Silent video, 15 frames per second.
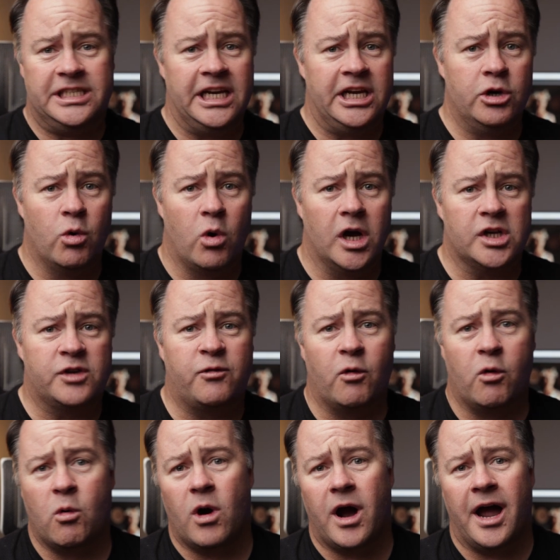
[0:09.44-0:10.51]
Denoise
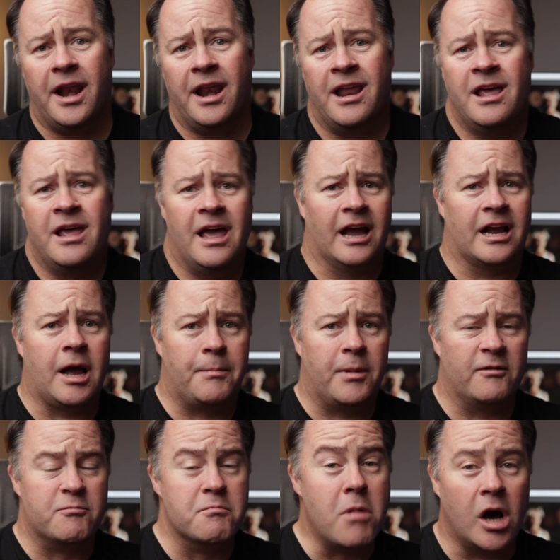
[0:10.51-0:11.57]
for one, a
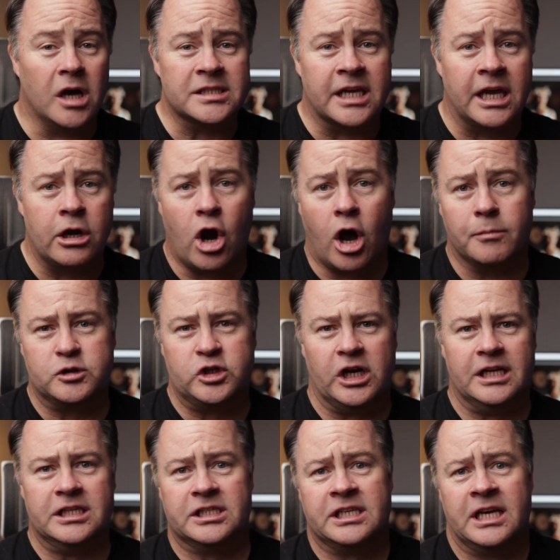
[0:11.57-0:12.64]
couple of masking
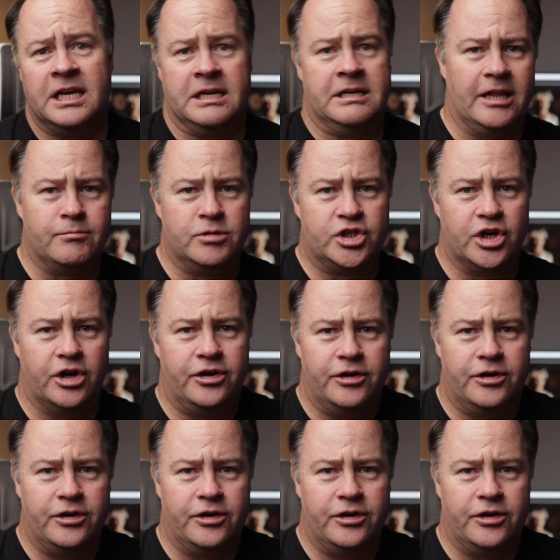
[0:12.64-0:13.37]
options. Let me show